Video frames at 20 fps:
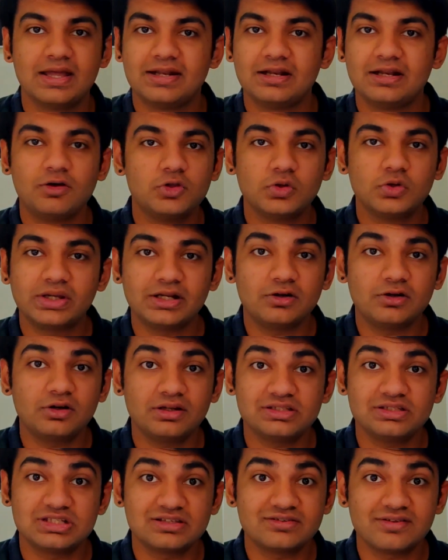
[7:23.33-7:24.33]
Now you
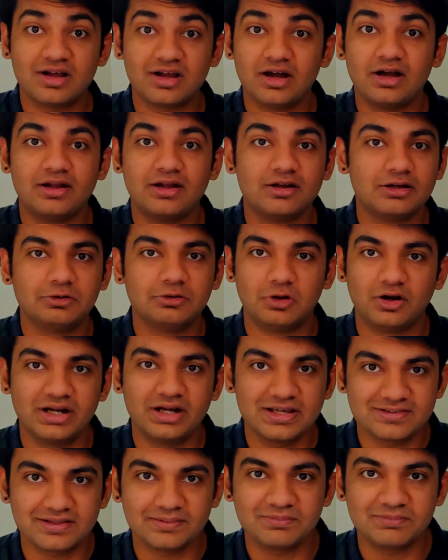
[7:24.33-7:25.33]
cannot just not
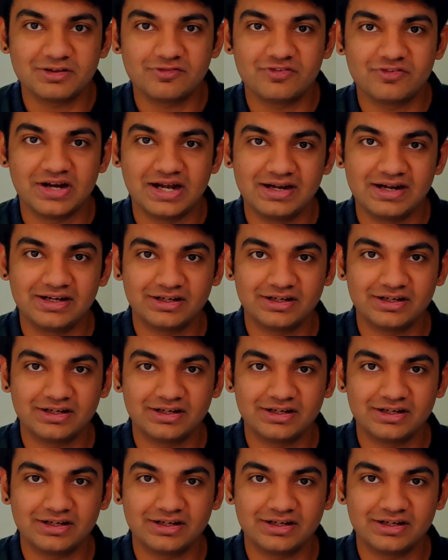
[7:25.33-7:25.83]
accept the friend